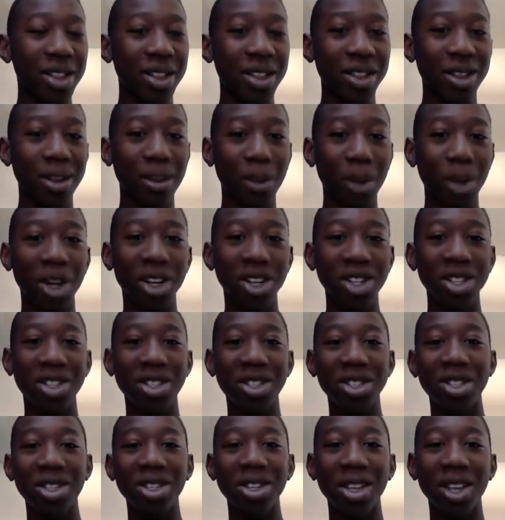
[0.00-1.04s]
Among
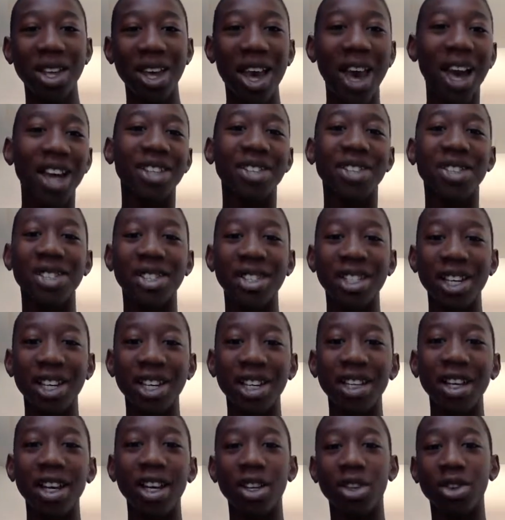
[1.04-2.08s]
Us has
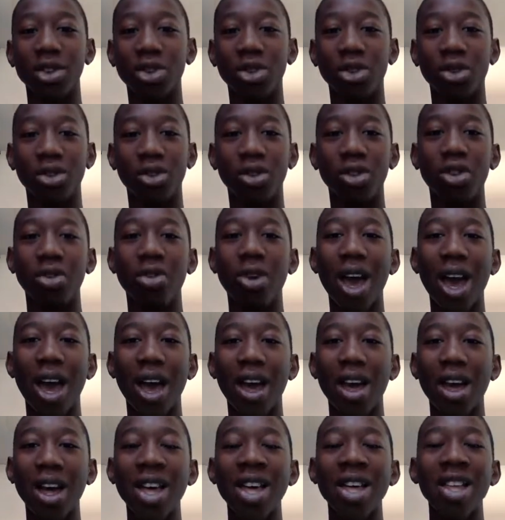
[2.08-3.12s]
an end goal.
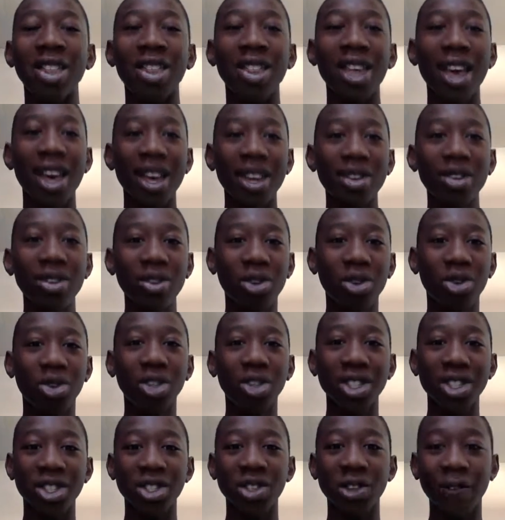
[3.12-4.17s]
The end goal
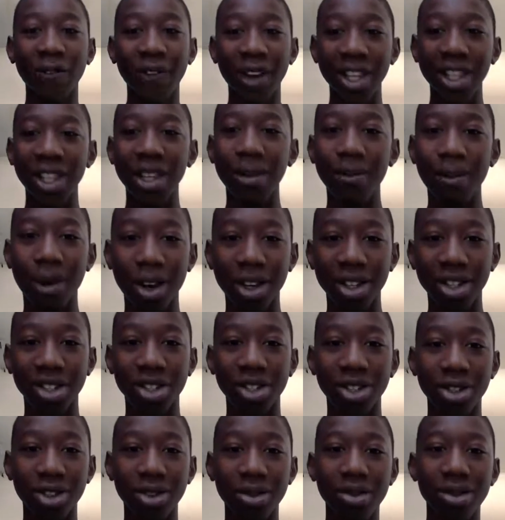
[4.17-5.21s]
is to find the
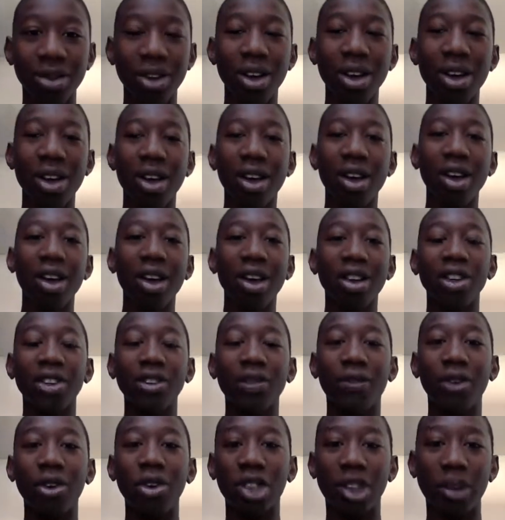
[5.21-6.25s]
imposter, to
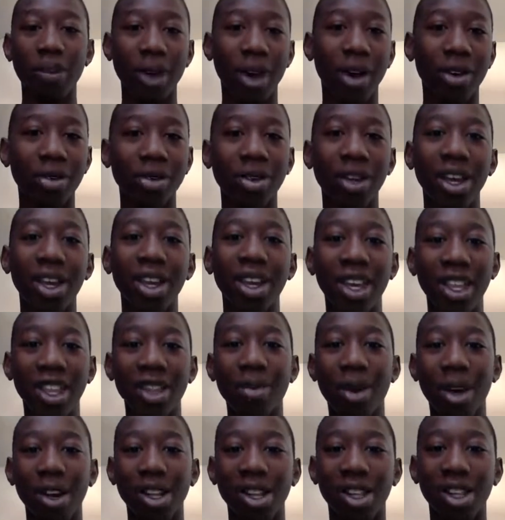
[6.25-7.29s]
vote them out, and get
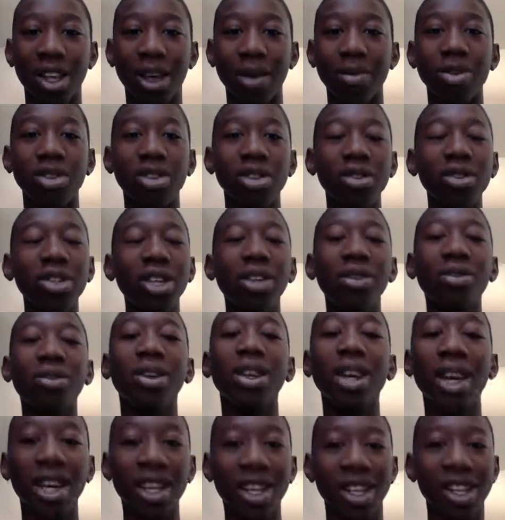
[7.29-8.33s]
them out of the game so that you can
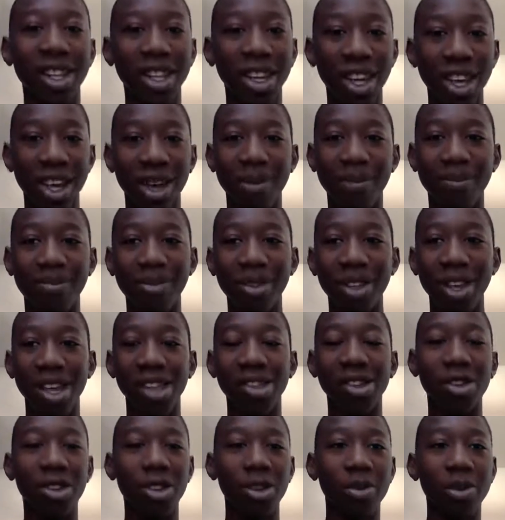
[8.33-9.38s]
end the game and
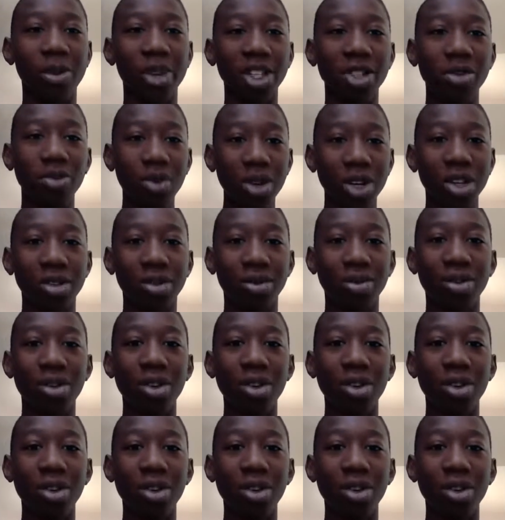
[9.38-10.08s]
the crewmates win.